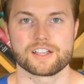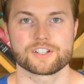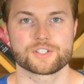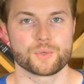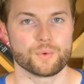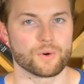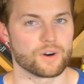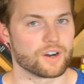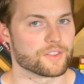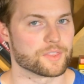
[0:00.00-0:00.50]

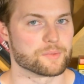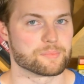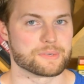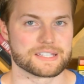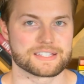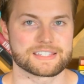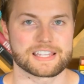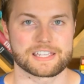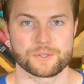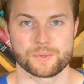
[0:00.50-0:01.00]
to all the
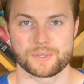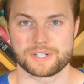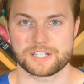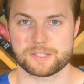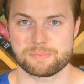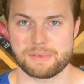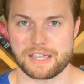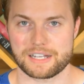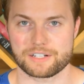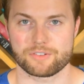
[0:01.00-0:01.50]
beats that you would
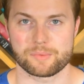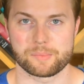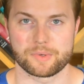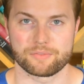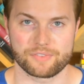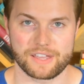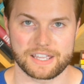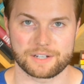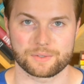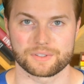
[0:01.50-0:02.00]
expect from a
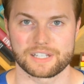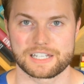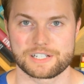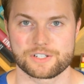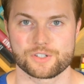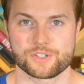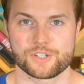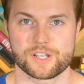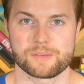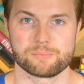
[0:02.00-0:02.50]
fake
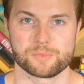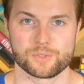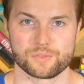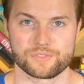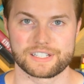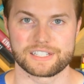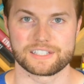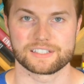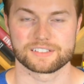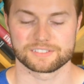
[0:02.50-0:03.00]
relationship
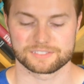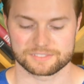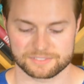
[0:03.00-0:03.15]
movie.